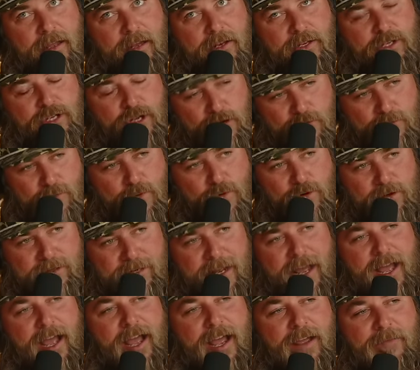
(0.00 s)
two more
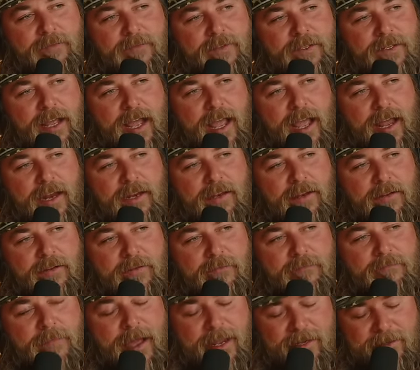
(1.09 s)
times at
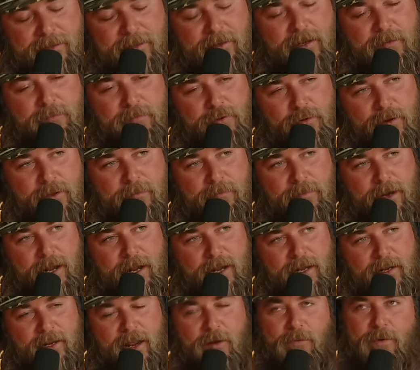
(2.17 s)
basically point
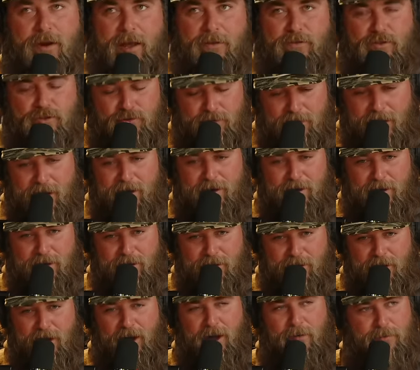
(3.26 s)
blank. Now, what I was trying to
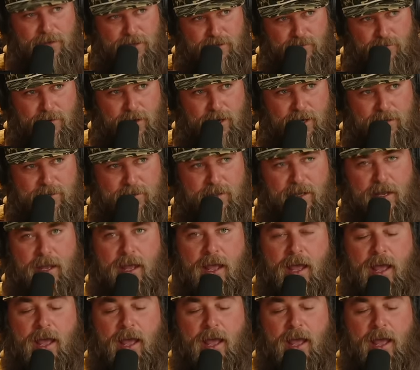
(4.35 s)
accomplish was